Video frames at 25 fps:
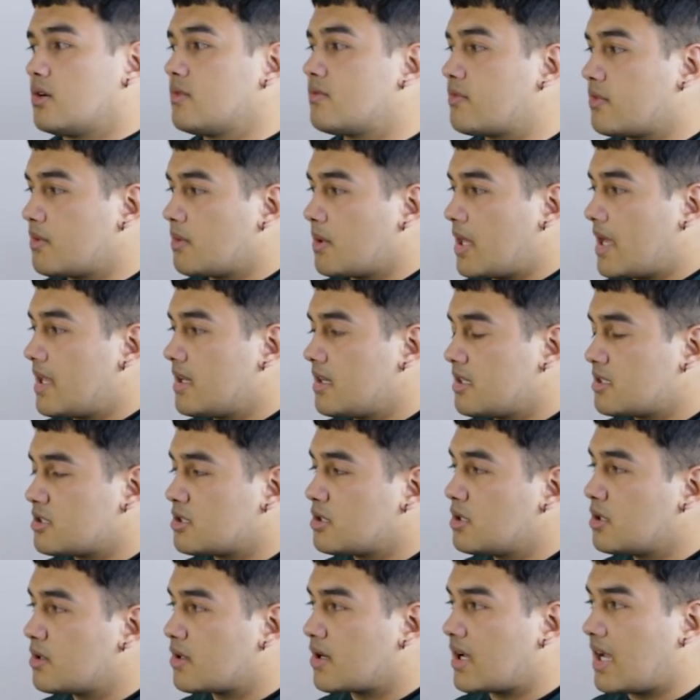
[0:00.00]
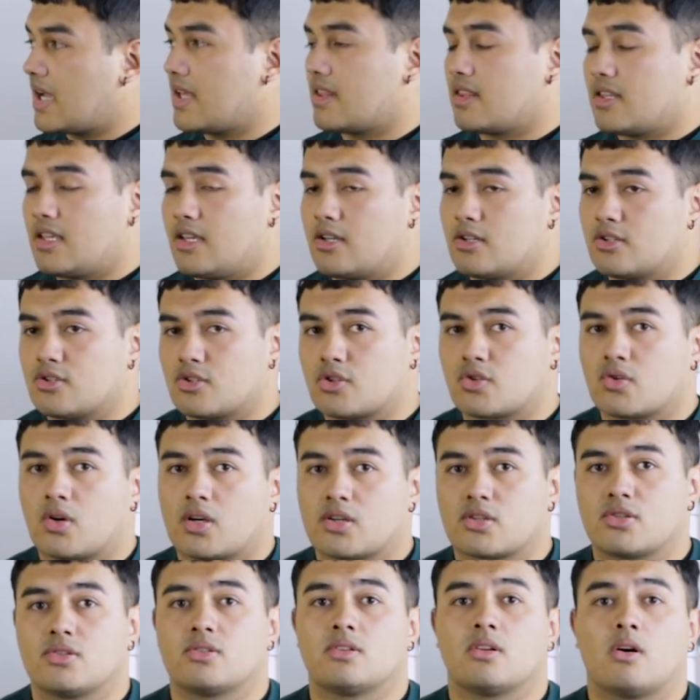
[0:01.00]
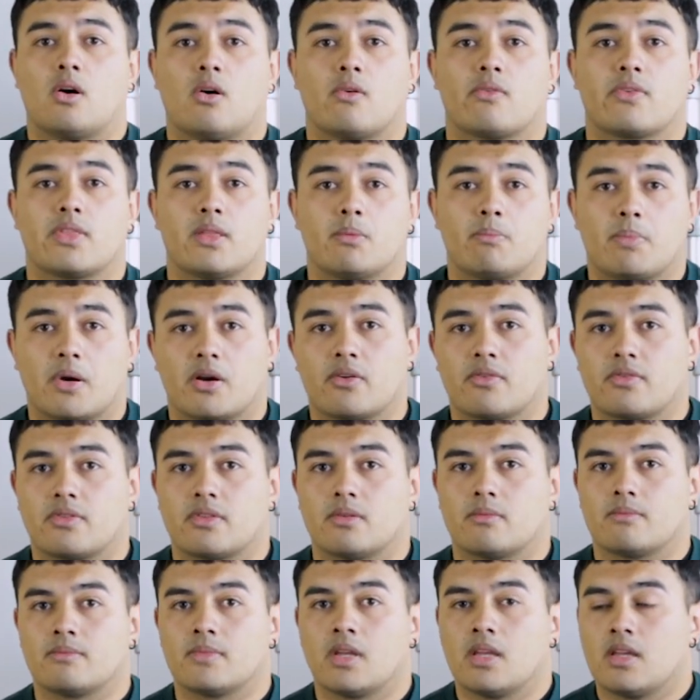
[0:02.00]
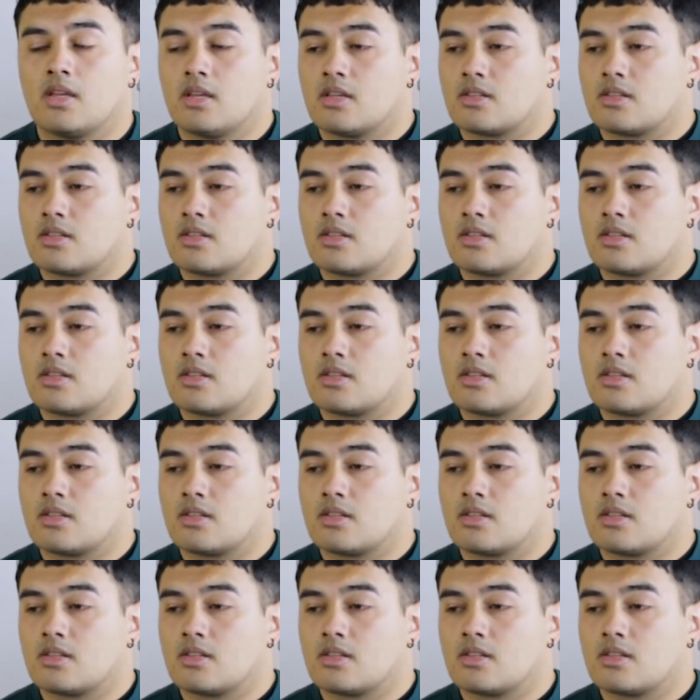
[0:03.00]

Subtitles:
on from that, let's look at the construction of the both of them.